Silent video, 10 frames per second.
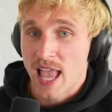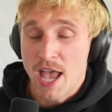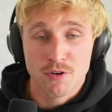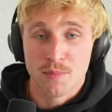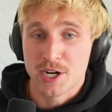
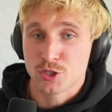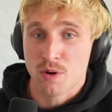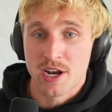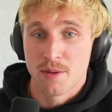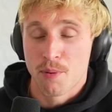Everybody's
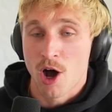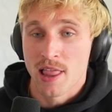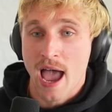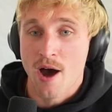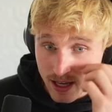ready to ball
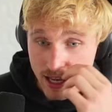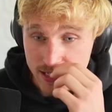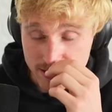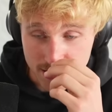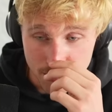out. And
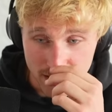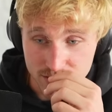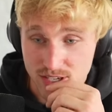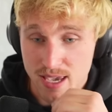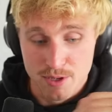it's the
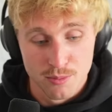biggest game here,